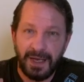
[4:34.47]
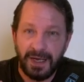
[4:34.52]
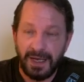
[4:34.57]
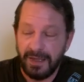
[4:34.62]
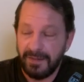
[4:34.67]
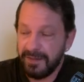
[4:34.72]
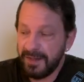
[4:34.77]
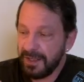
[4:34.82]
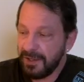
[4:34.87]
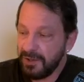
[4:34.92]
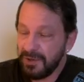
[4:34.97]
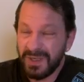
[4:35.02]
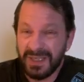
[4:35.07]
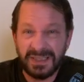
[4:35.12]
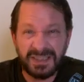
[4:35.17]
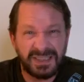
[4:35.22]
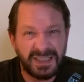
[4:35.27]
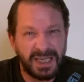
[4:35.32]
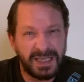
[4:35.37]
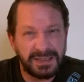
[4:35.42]
And then you can
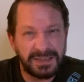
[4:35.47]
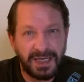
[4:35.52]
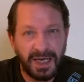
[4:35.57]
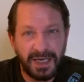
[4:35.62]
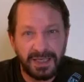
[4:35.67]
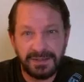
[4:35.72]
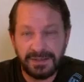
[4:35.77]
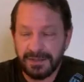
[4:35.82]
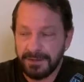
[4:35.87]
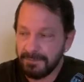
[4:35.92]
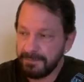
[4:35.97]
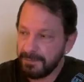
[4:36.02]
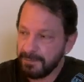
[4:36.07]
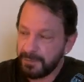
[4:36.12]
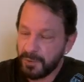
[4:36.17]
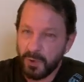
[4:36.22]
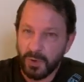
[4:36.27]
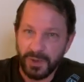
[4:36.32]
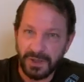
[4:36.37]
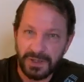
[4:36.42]
sanitize them,
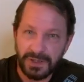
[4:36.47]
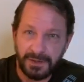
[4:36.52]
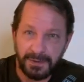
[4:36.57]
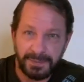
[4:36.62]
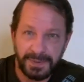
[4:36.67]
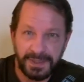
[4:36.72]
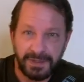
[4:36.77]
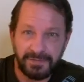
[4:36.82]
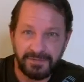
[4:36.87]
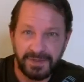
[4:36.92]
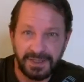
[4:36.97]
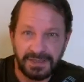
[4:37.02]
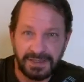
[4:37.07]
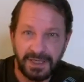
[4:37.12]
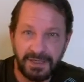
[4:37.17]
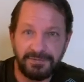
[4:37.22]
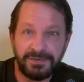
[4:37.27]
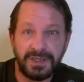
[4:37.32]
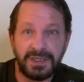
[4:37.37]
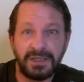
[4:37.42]
pour a little bit of this
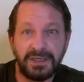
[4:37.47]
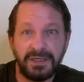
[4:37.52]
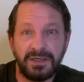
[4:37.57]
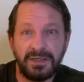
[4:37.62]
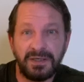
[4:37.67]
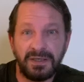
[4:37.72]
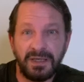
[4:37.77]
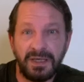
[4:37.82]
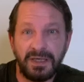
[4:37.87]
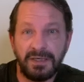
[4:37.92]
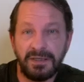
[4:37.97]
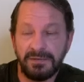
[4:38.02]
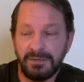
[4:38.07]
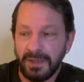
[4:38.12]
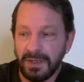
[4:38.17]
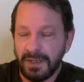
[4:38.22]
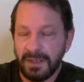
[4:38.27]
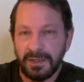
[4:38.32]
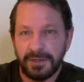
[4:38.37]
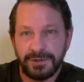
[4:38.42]
EverClear in
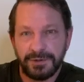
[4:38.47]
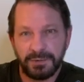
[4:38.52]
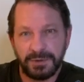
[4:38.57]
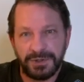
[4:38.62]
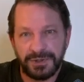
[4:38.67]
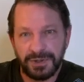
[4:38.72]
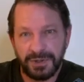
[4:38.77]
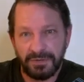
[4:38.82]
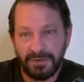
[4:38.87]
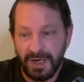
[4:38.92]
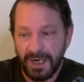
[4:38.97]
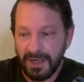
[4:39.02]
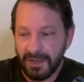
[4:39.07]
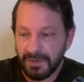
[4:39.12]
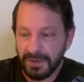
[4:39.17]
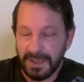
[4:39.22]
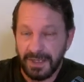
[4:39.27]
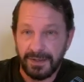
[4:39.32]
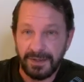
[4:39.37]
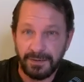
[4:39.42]
there, swish it
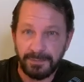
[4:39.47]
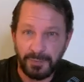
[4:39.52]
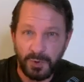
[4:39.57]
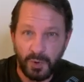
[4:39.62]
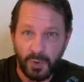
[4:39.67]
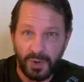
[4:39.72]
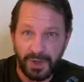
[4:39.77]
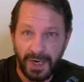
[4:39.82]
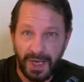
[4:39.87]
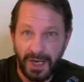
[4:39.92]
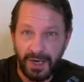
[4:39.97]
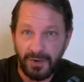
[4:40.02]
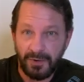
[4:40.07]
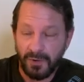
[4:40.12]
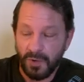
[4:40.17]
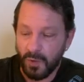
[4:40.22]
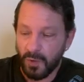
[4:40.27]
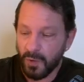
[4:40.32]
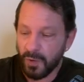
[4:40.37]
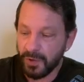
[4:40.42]
around, and then pour it
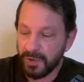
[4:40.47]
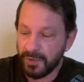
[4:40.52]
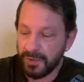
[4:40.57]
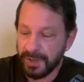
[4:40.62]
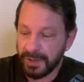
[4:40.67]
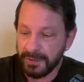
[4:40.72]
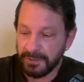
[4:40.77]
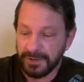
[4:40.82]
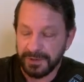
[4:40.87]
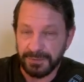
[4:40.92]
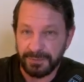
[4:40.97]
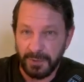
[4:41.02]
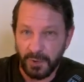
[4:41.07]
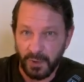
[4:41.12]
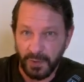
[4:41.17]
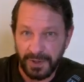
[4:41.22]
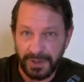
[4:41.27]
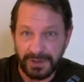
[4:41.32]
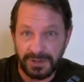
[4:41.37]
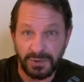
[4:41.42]
out, or you can just
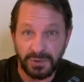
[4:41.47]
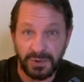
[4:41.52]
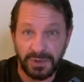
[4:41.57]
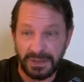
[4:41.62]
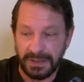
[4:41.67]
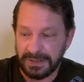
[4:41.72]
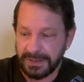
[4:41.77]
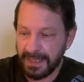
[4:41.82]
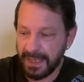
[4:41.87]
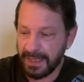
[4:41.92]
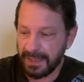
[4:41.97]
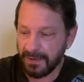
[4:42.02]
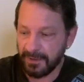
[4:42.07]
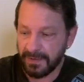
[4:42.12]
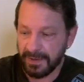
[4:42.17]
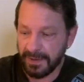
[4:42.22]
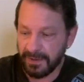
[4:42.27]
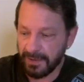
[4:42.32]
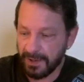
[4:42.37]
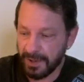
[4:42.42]
pour it into a container
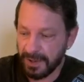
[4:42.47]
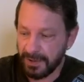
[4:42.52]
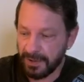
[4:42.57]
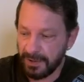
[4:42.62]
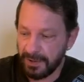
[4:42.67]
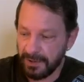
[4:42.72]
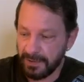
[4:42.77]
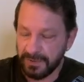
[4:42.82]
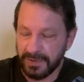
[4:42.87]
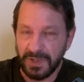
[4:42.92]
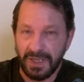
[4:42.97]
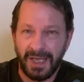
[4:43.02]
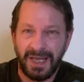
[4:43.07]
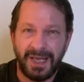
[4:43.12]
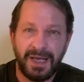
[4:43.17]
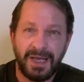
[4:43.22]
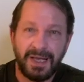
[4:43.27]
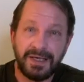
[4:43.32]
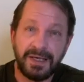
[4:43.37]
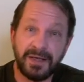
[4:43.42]
that you're going to use.
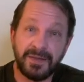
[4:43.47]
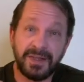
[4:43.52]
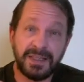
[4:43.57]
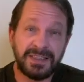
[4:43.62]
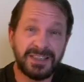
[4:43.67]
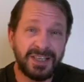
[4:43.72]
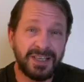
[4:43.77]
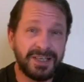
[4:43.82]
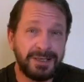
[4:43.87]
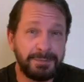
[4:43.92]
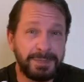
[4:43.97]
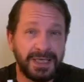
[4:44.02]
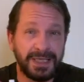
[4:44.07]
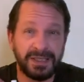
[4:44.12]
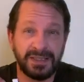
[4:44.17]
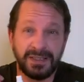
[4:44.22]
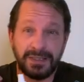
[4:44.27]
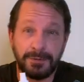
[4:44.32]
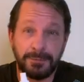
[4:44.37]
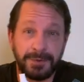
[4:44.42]
Now this is going to be a
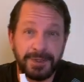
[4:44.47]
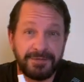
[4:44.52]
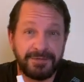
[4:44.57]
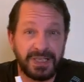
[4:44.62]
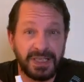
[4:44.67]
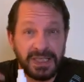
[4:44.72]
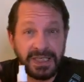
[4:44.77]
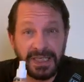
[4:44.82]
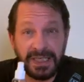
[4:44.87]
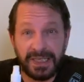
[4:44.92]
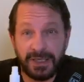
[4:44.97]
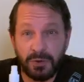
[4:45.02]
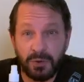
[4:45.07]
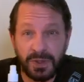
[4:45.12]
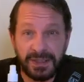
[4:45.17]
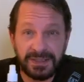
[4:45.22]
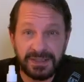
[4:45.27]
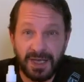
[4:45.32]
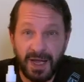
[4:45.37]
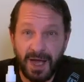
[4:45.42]
little bit of a
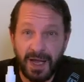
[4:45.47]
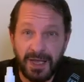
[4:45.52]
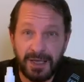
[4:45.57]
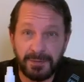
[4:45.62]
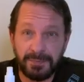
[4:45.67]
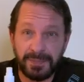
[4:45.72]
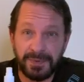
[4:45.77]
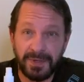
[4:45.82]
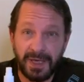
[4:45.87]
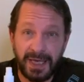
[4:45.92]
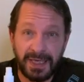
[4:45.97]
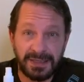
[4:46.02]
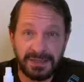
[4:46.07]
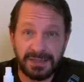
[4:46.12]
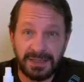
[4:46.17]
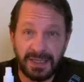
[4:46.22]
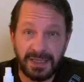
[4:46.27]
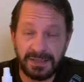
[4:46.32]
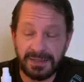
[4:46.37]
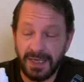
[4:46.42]
liquid type hand
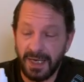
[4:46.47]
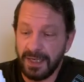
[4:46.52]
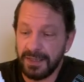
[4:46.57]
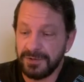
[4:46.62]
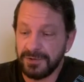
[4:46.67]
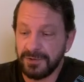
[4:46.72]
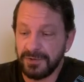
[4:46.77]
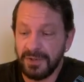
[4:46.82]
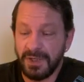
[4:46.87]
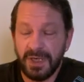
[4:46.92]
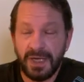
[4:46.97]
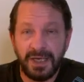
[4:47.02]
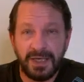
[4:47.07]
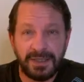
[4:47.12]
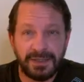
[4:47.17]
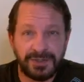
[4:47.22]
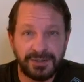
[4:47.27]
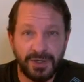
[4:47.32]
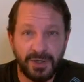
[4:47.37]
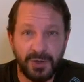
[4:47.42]
sanitizer,
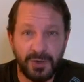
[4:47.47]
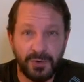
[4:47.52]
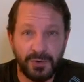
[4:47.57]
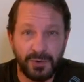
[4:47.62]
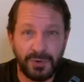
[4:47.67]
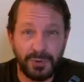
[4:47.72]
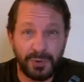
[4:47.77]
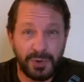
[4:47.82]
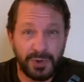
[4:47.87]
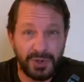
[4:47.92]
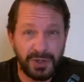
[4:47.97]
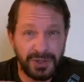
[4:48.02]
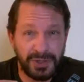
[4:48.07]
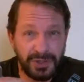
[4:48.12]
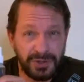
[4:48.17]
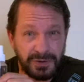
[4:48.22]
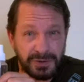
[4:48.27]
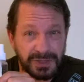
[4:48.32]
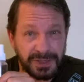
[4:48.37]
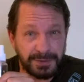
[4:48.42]
so you could
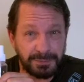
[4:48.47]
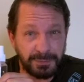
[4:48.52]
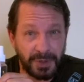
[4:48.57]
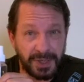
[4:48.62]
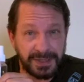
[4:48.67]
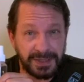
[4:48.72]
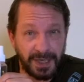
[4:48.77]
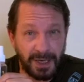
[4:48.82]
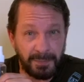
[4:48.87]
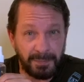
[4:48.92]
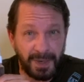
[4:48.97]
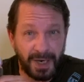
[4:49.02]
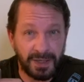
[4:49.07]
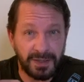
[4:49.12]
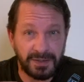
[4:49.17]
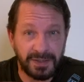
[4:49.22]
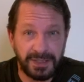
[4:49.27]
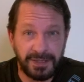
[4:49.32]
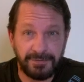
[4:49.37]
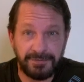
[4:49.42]
use a spray top
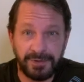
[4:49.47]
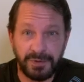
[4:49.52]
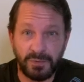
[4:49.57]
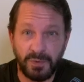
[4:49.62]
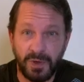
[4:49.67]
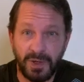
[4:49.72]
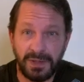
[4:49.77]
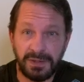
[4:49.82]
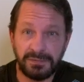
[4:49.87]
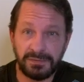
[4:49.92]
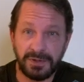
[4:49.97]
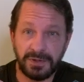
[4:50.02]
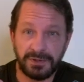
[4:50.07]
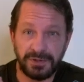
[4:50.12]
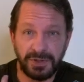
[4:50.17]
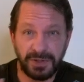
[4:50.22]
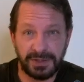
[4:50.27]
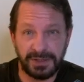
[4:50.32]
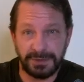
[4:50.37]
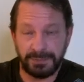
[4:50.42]
bottle here if you want, because
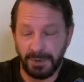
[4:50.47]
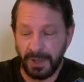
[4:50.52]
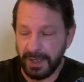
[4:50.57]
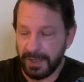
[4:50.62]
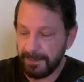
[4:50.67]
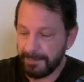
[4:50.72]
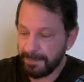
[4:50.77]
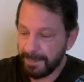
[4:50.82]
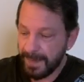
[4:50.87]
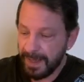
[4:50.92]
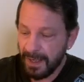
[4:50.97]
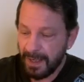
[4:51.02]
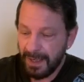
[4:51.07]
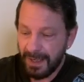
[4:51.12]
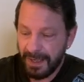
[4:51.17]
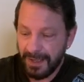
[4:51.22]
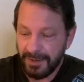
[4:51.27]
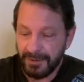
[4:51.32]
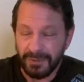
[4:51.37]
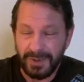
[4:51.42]
you can spray it.
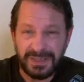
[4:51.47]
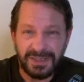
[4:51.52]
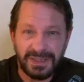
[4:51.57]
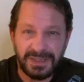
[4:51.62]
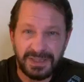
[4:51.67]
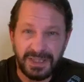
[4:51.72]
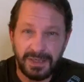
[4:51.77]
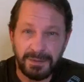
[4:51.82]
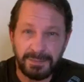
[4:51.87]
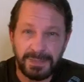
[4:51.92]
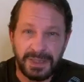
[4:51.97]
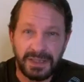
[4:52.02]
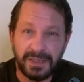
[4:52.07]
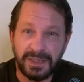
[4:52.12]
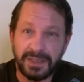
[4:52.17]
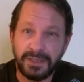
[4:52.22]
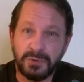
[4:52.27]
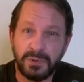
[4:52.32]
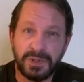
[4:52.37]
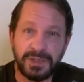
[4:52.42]
The reason it's going to be
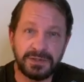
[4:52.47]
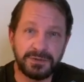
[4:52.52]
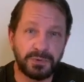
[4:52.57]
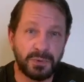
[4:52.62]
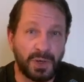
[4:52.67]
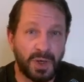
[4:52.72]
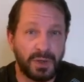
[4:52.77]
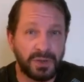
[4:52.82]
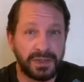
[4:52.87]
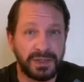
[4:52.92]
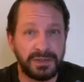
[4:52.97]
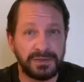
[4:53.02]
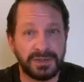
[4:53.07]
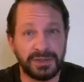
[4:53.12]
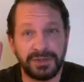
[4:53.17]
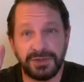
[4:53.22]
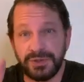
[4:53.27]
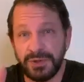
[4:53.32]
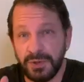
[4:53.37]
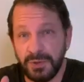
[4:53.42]
liquid is we're only using
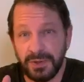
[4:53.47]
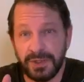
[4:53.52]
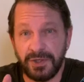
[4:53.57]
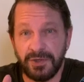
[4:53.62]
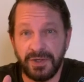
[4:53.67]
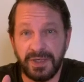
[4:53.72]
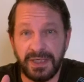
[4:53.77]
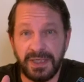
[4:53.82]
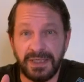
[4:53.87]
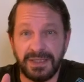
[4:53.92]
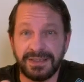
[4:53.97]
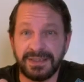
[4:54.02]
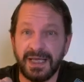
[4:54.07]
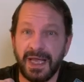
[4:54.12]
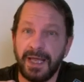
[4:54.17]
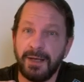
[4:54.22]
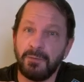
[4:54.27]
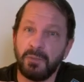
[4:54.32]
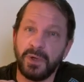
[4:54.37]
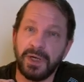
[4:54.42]
2 ingredients,
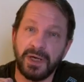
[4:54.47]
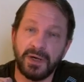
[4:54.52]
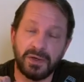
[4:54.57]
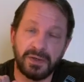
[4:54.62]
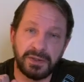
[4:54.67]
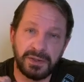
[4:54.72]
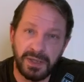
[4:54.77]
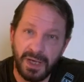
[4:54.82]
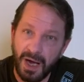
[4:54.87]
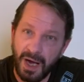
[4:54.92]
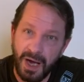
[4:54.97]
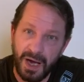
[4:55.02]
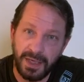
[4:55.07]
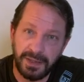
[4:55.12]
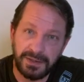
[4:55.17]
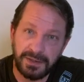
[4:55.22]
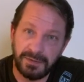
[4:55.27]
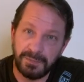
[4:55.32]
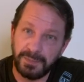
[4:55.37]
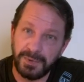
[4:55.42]
and we are
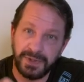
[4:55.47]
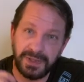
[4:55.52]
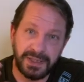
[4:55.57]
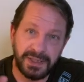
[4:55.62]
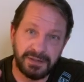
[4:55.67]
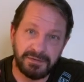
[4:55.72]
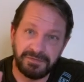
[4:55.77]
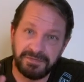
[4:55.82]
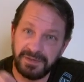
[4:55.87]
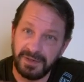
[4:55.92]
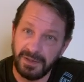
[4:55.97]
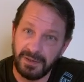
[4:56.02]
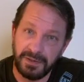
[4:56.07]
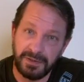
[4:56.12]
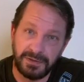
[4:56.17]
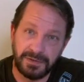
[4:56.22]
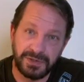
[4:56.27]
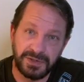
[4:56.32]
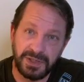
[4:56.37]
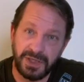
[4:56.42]
not putting in
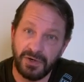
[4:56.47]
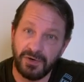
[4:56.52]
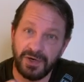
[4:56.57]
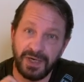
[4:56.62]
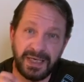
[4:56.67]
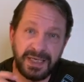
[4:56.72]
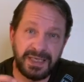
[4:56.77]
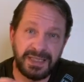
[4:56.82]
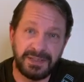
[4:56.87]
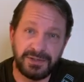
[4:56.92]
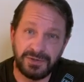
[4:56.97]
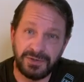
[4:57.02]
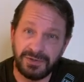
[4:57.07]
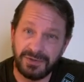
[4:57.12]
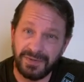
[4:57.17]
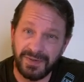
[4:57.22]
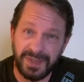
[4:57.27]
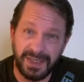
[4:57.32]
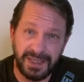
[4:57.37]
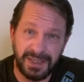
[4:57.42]
fillers or any
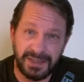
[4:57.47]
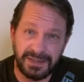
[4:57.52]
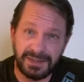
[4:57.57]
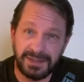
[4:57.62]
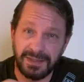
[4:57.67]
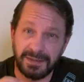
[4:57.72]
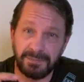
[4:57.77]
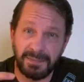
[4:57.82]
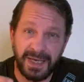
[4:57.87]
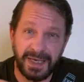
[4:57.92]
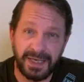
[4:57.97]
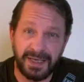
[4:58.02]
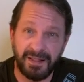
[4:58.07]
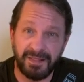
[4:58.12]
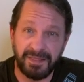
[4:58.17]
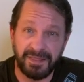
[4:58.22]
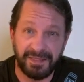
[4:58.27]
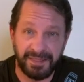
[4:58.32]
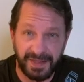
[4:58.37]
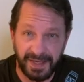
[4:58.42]
things to make it
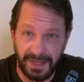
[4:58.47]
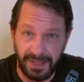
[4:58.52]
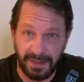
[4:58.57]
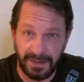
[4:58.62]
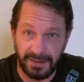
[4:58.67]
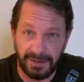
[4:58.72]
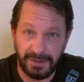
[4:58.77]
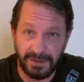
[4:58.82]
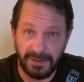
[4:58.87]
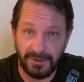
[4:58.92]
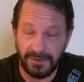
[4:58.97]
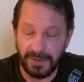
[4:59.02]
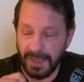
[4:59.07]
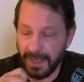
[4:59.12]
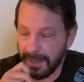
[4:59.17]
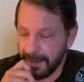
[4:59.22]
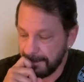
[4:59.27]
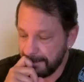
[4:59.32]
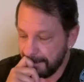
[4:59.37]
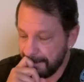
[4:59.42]
thicken,
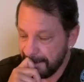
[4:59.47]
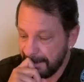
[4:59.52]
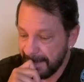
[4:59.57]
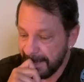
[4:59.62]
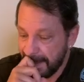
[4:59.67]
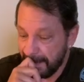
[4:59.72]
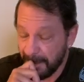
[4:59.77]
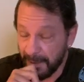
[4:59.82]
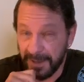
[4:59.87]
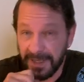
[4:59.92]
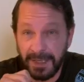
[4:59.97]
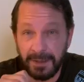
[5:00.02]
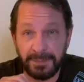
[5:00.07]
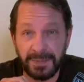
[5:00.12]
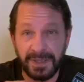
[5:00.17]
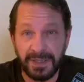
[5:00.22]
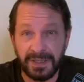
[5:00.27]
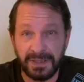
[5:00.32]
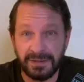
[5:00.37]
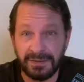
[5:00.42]
okay? We're
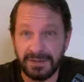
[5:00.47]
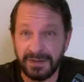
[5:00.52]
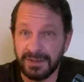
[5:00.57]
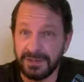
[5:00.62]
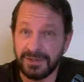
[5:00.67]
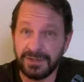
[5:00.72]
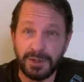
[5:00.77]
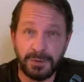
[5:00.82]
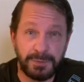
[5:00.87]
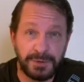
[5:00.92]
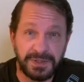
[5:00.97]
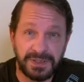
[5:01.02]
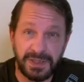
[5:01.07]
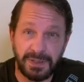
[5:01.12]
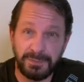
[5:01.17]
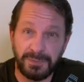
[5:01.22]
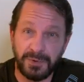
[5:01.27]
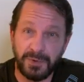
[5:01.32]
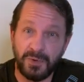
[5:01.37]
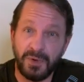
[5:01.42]
keeping it super
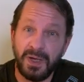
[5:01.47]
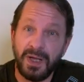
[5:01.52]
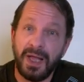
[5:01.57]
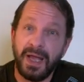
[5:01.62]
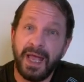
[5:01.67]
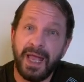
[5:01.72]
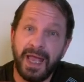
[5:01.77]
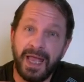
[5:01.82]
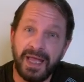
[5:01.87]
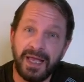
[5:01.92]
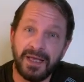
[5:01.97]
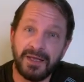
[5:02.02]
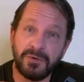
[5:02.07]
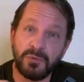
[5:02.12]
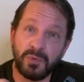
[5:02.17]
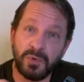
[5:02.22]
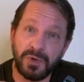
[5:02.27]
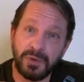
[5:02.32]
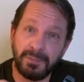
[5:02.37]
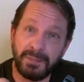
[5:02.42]
simple,
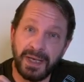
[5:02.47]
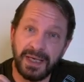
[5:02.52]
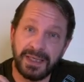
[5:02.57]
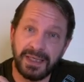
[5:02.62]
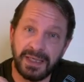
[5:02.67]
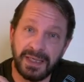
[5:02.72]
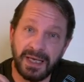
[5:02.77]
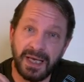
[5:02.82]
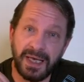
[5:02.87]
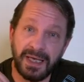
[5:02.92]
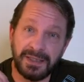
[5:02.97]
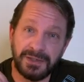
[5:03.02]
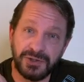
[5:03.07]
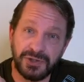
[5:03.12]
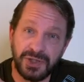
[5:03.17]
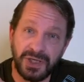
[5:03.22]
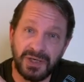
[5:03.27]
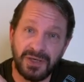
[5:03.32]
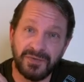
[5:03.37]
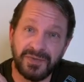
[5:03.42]
and we're making a
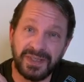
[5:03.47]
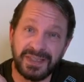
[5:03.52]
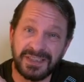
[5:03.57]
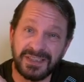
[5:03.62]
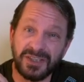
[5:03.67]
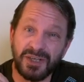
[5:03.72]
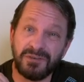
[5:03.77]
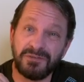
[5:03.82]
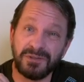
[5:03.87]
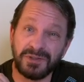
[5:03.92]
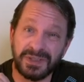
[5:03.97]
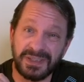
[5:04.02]
gel that is over